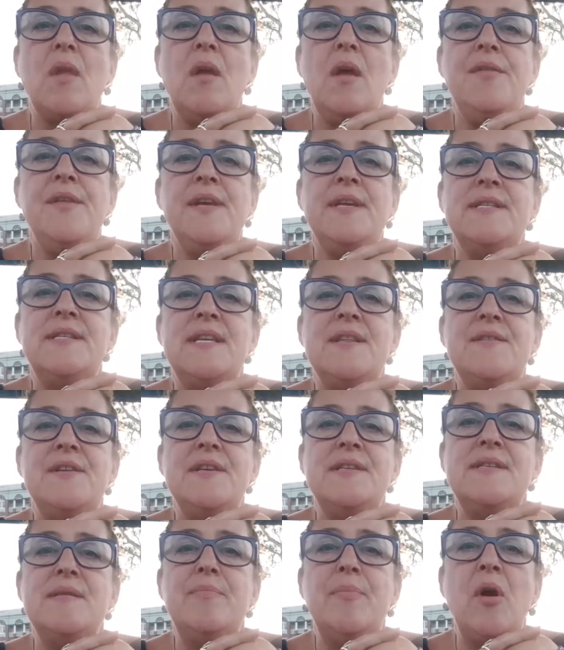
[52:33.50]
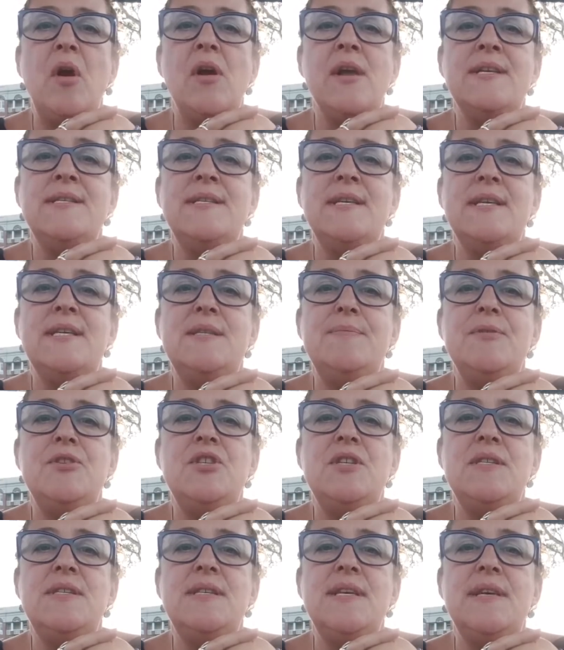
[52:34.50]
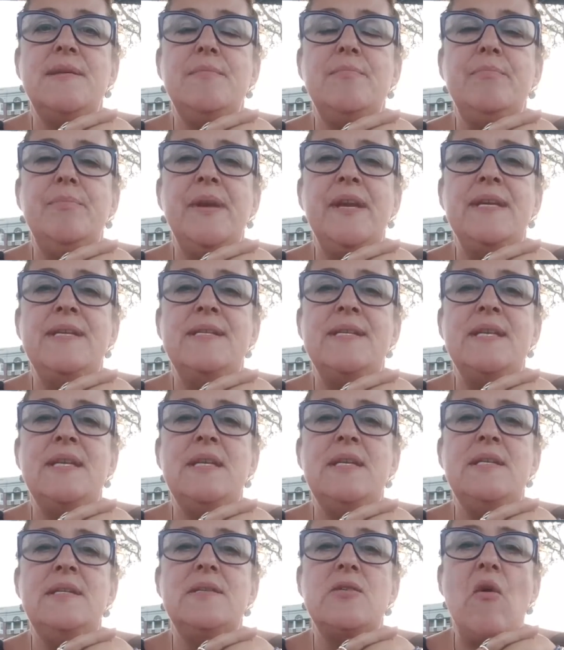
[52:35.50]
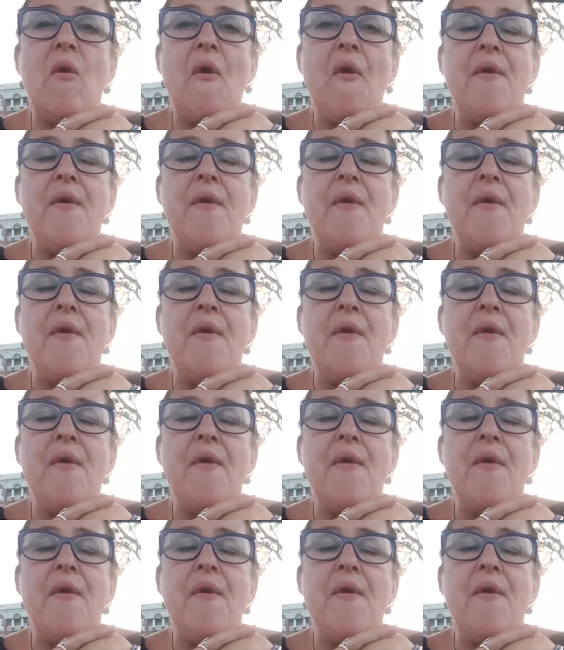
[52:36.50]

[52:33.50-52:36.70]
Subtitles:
I think Cynthia's a Pisces, but she said pieces.